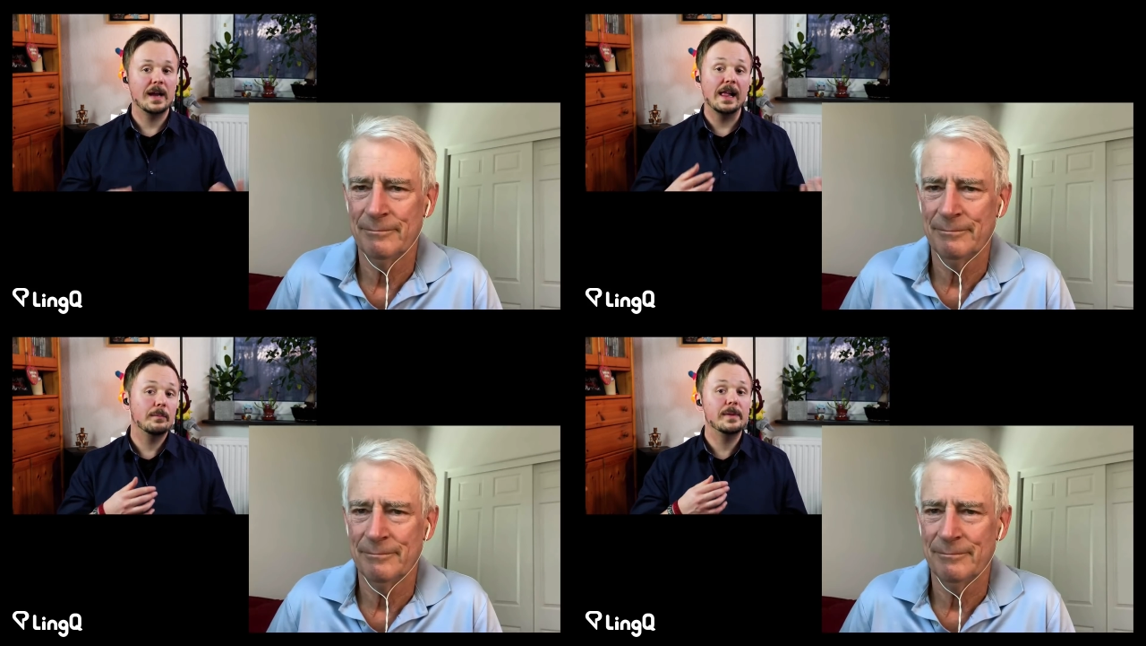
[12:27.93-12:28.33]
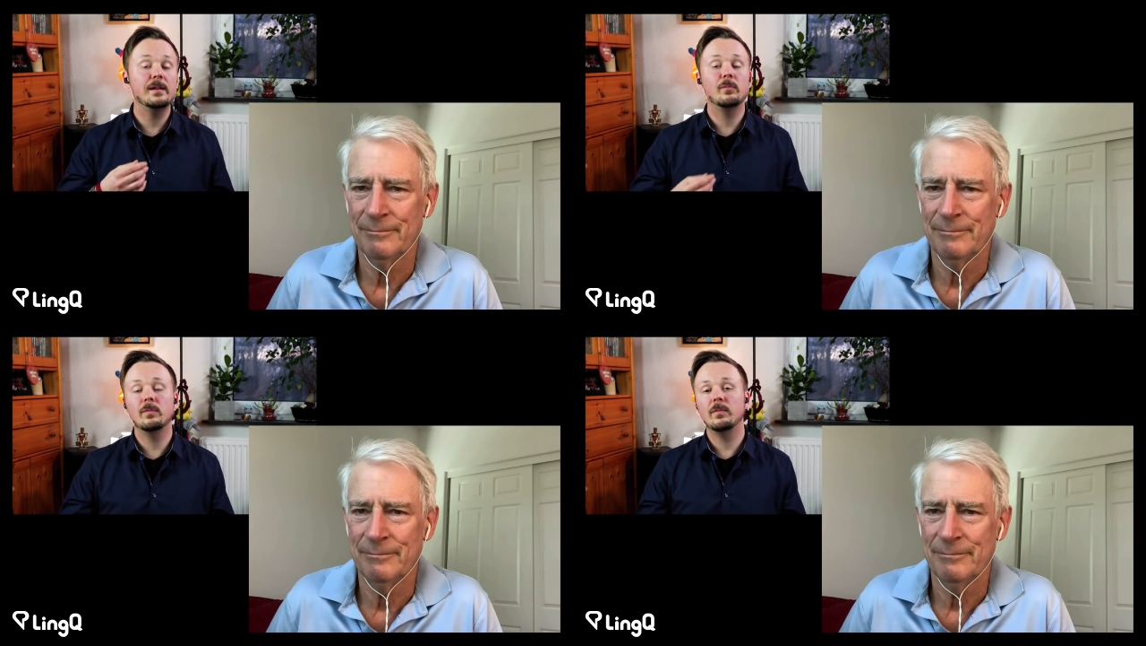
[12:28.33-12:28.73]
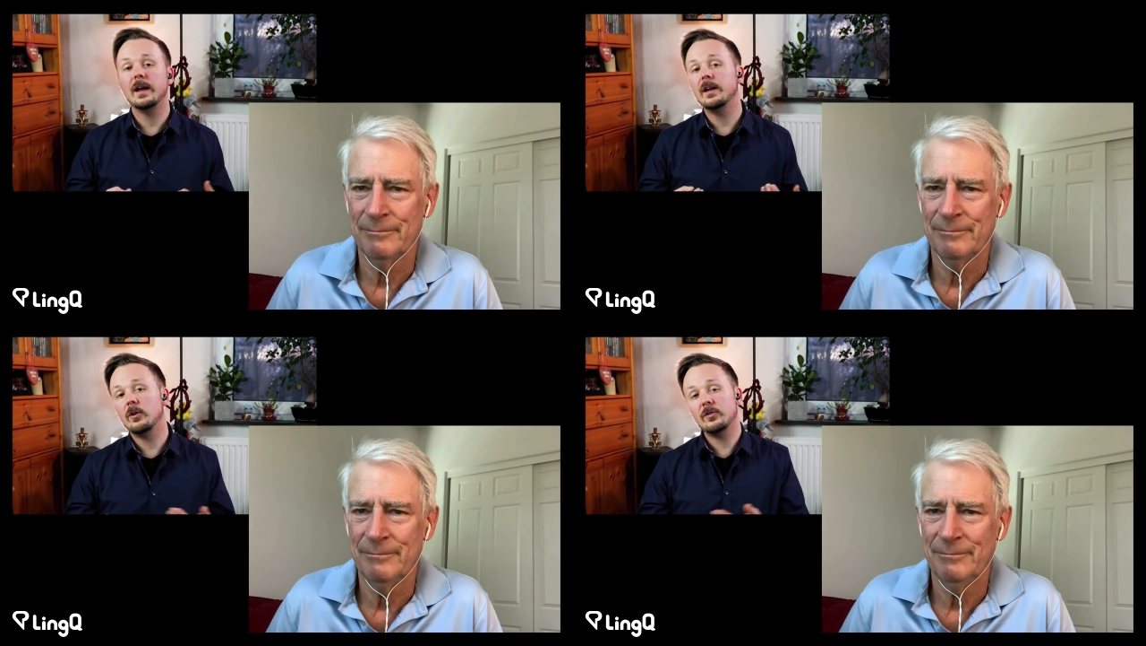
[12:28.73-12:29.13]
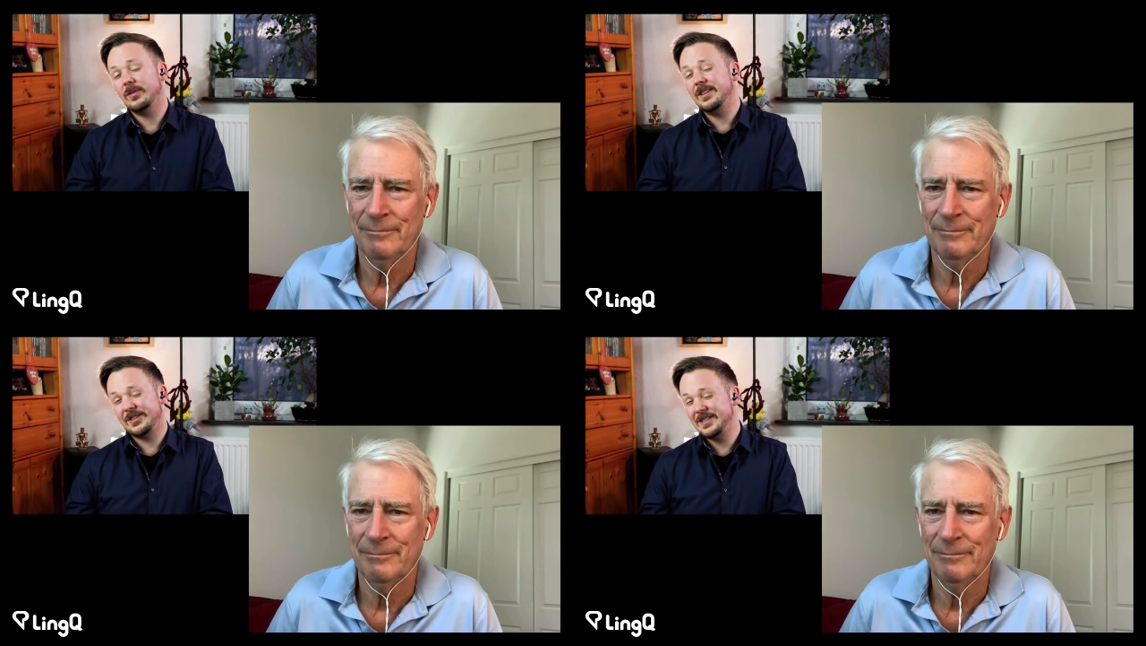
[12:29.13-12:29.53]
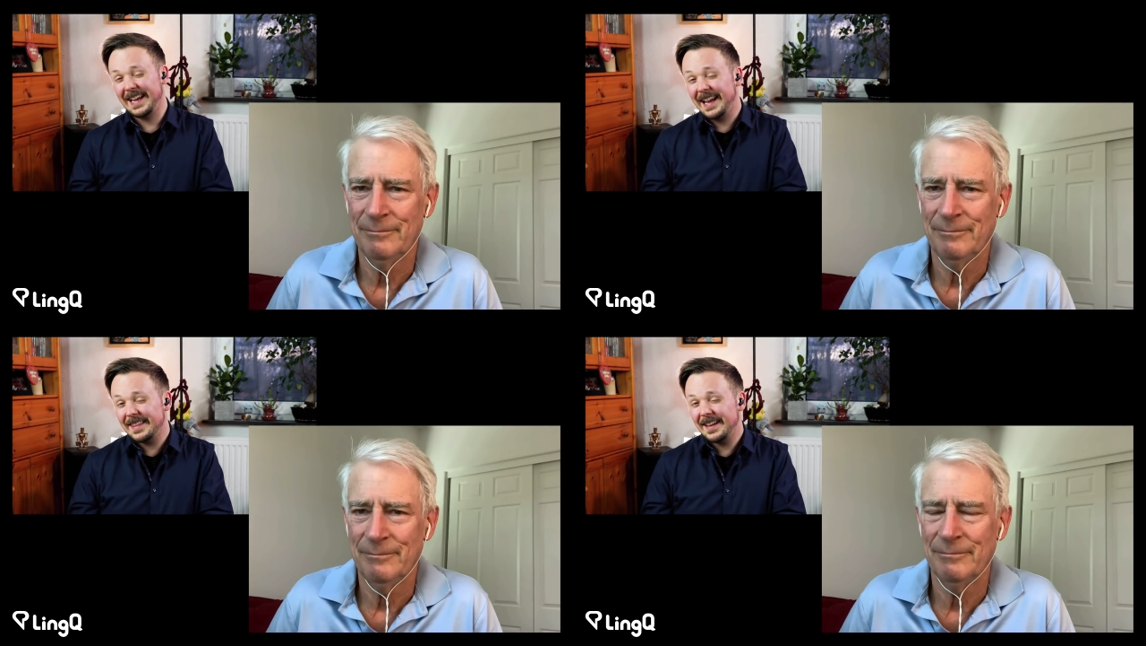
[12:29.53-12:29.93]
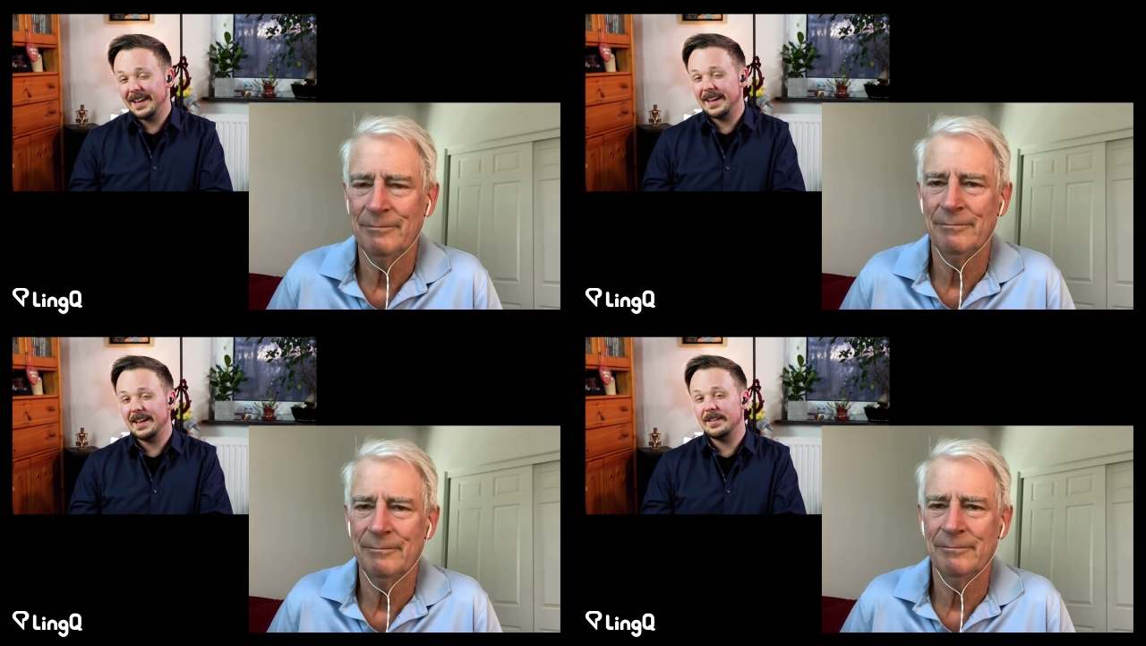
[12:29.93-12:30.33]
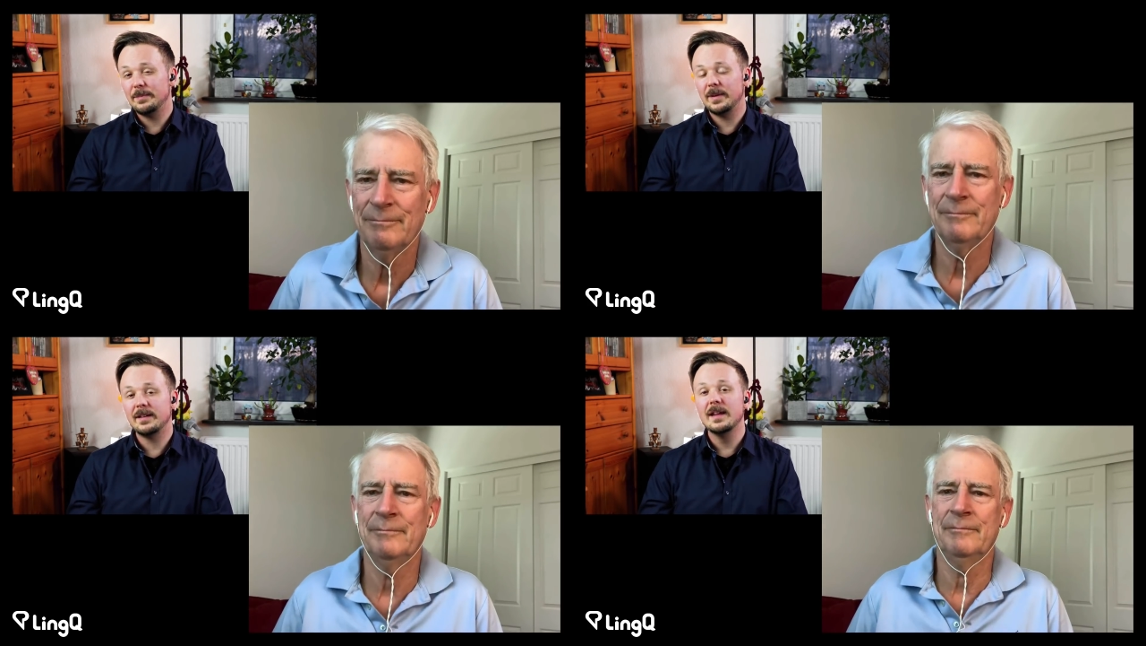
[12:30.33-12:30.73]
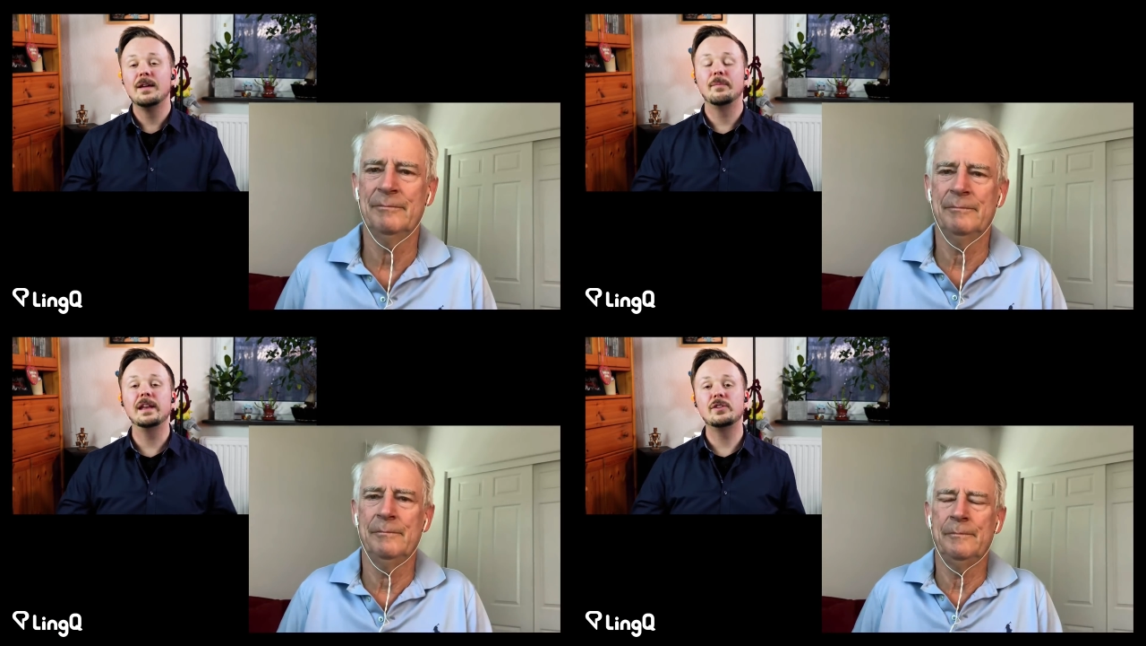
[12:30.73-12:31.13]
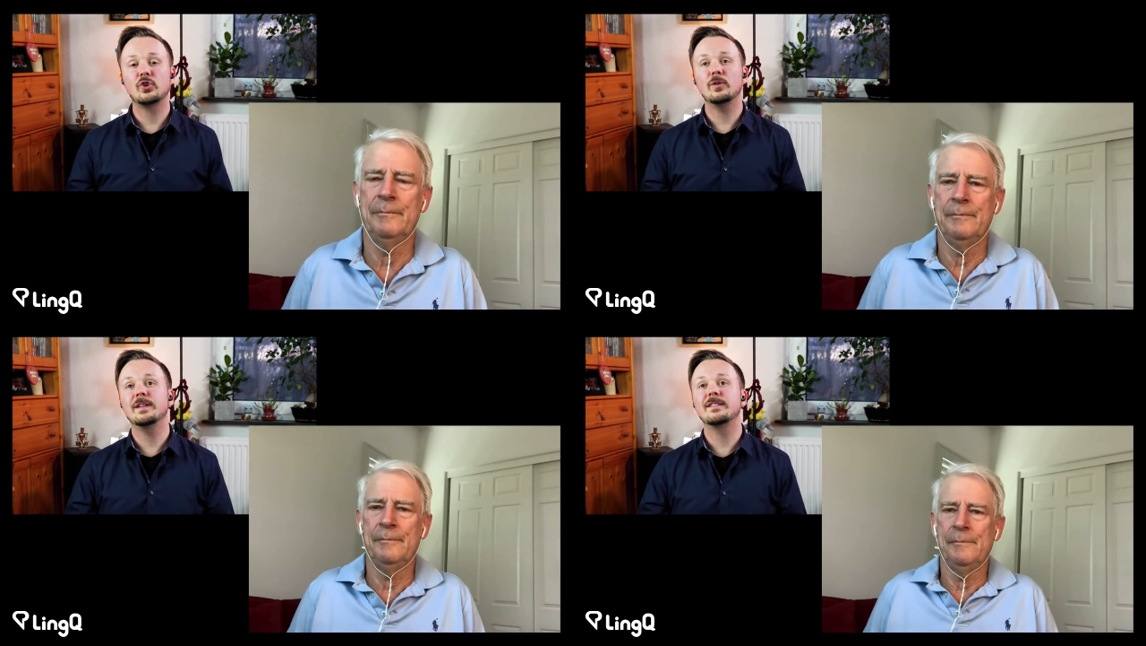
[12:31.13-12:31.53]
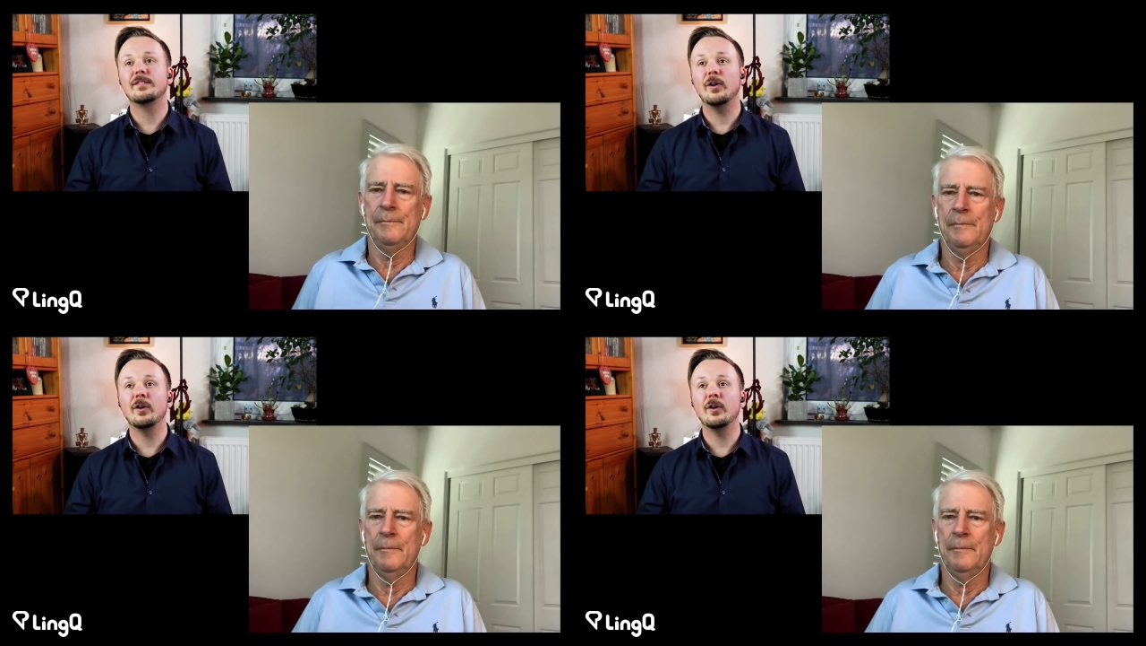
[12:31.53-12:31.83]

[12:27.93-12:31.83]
Speaker 1: help me, I also understand that, I guess. But many Germans